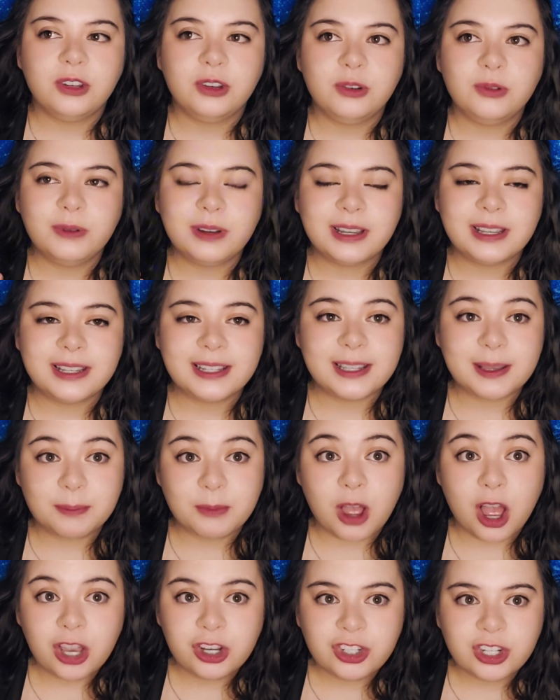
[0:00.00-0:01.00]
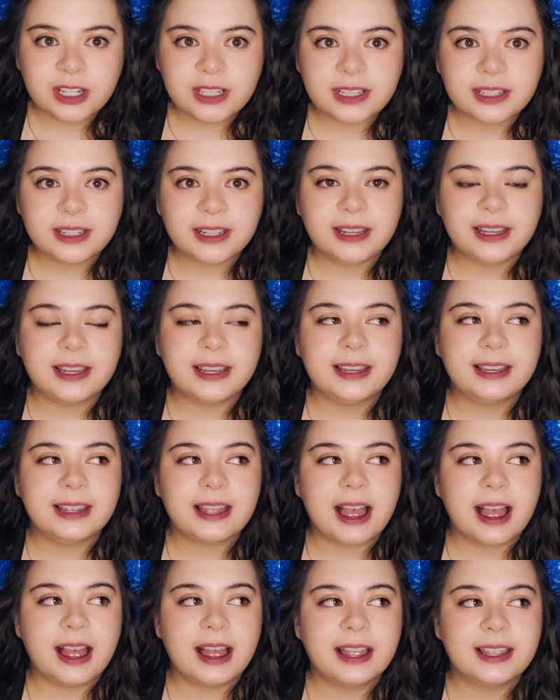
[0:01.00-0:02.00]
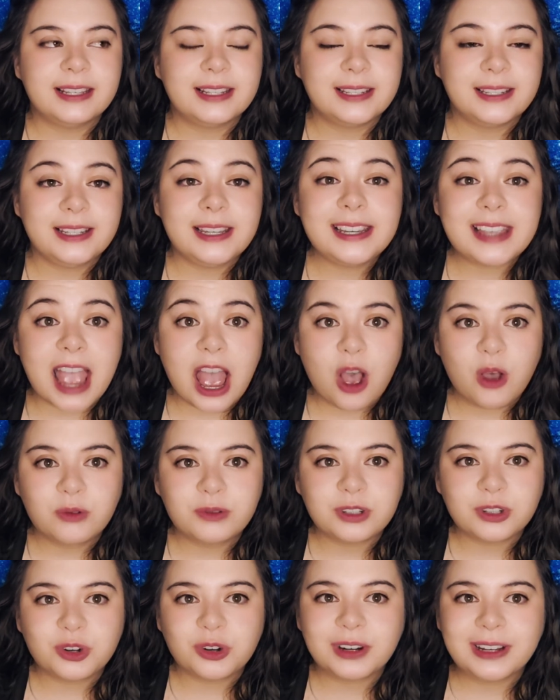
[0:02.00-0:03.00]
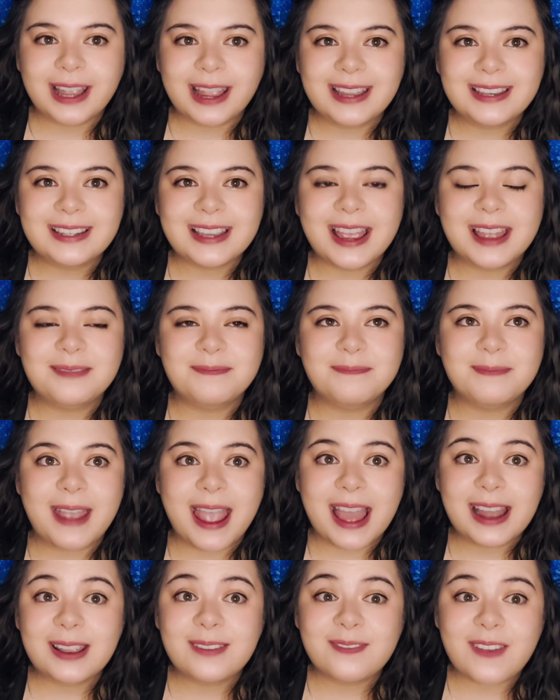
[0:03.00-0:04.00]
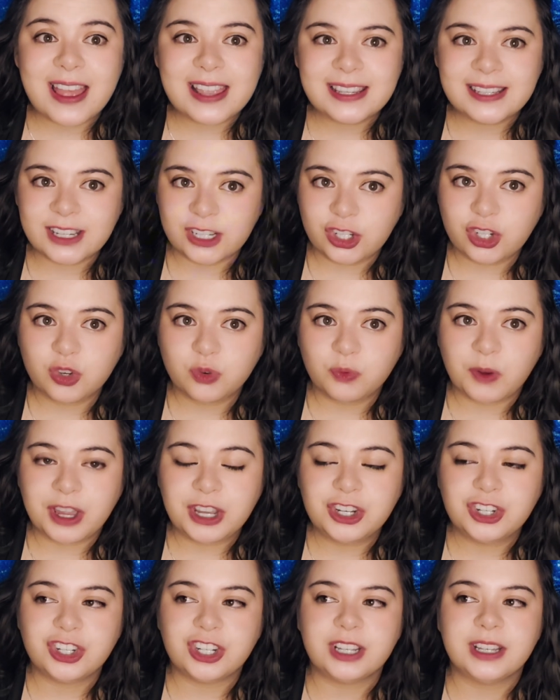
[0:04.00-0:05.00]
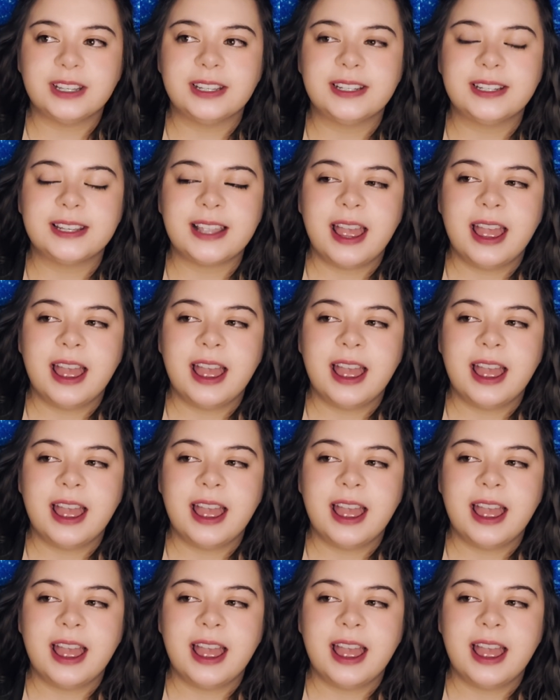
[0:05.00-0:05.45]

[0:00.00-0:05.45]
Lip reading: you can subconsciously seek out, create, and manifest situations